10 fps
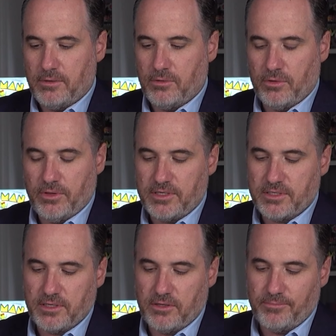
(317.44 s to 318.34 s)
all these
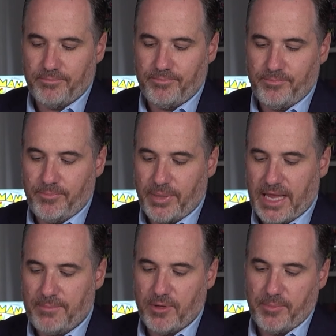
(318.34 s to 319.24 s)
little
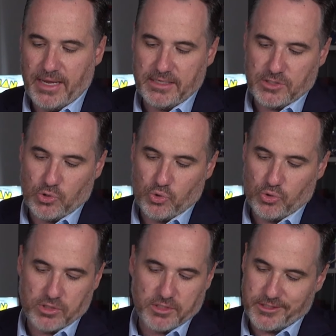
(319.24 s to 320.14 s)
paper-based
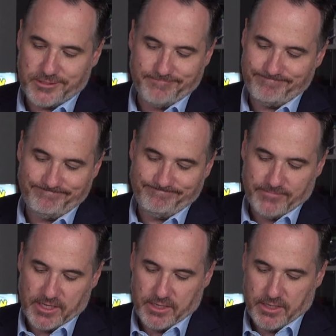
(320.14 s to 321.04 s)
hooks,
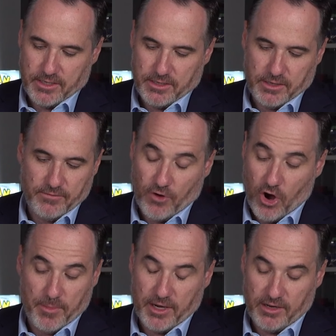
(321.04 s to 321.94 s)

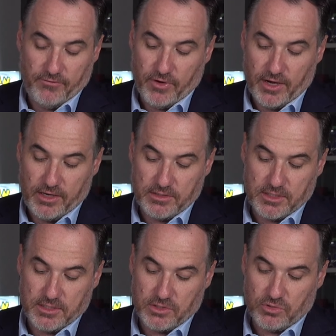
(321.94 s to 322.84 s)
environmentally friendly because
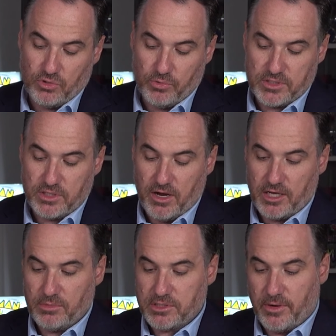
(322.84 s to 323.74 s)
this is all
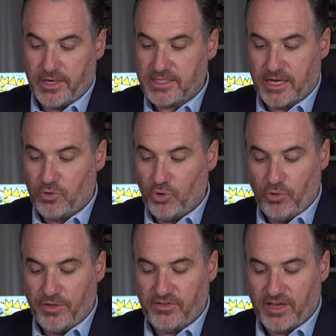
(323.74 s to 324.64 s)
recyclable. So I can take
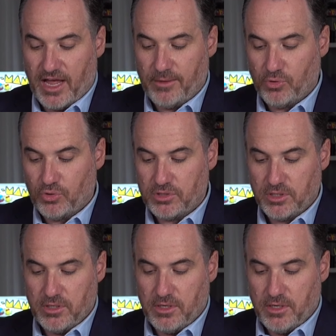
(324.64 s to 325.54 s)
all this cardboard
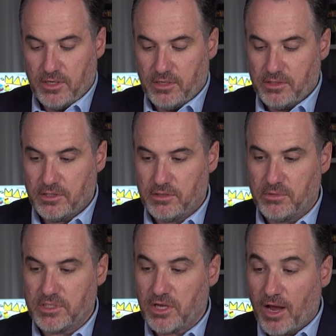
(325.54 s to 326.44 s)
to the
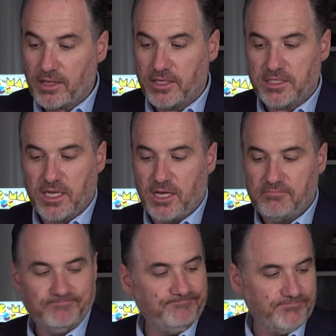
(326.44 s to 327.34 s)
recycling centre,
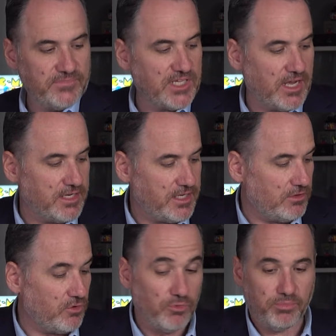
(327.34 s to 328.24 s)
done
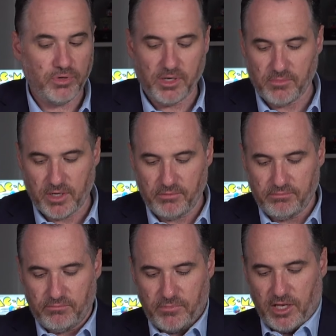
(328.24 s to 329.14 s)
deal, or put it in my
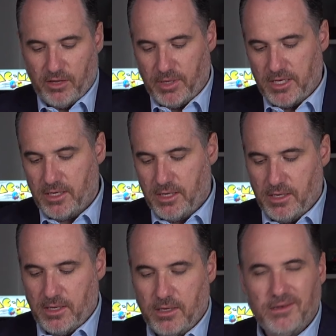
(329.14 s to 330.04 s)
yellow bin.
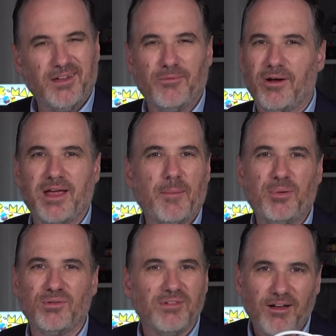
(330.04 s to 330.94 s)
Don't worry,
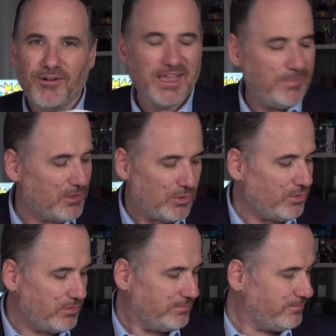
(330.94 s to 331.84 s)
Apple, I'll keep it
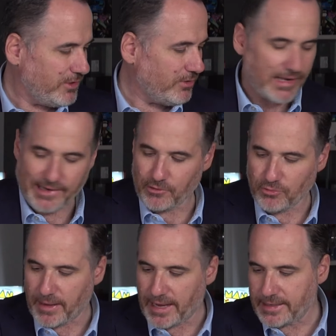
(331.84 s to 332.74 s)
all. You'll get it all
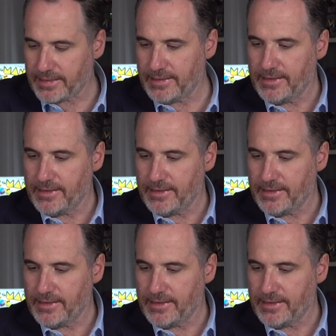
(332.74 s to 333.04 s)
back.